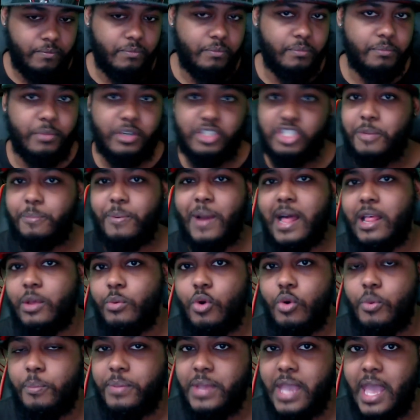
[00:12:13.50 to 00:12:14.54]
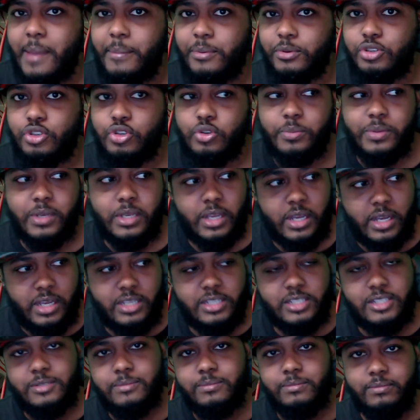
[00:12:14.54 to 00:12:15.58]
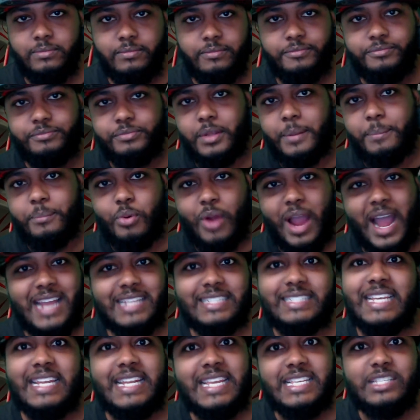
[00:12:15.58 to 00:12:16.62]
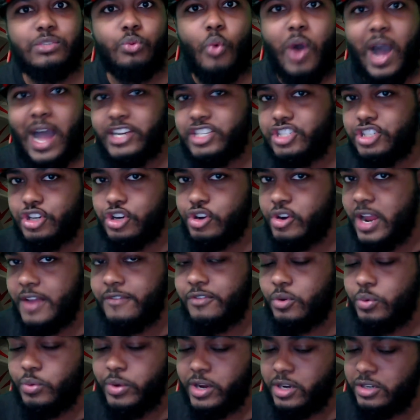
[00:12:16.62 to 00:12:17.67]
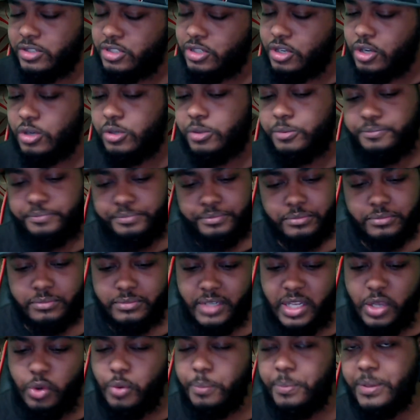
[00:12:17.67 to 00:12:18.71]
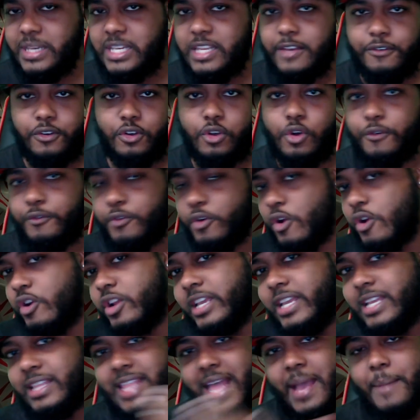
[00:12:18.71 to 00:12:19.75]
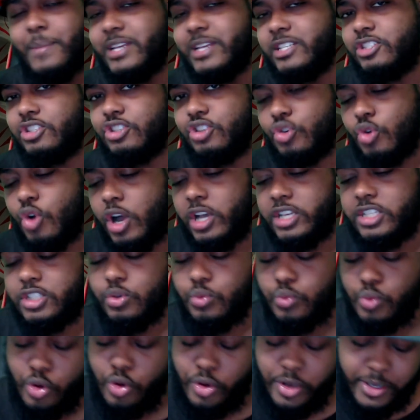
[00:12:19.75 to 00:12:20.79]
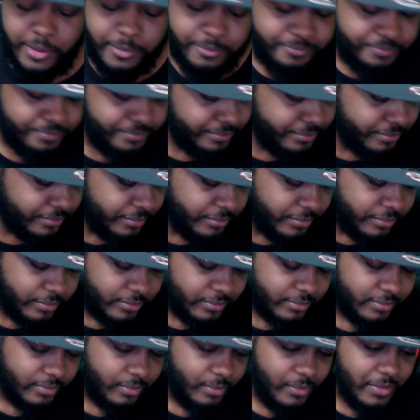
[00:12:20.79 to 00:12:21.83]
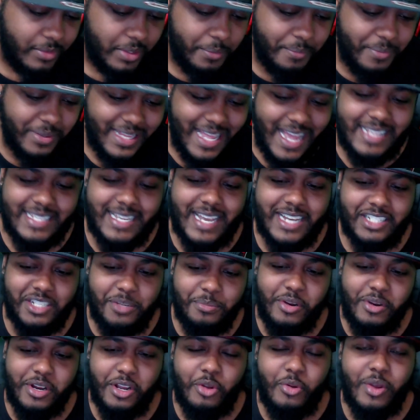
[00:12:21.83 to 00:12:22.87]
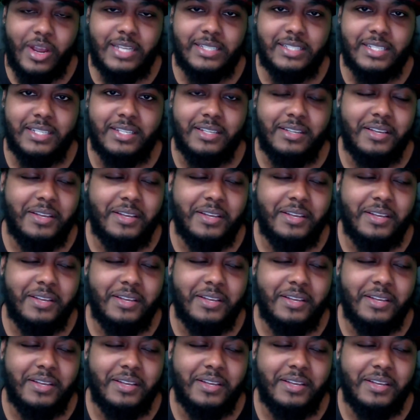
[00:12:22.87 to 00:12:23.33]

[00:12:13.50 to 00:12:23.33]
But she probably won't be able to because Pride said he's watching her everywhere. So it would be difficult for her to get that message across to Roy. But that's actually pretty crazy.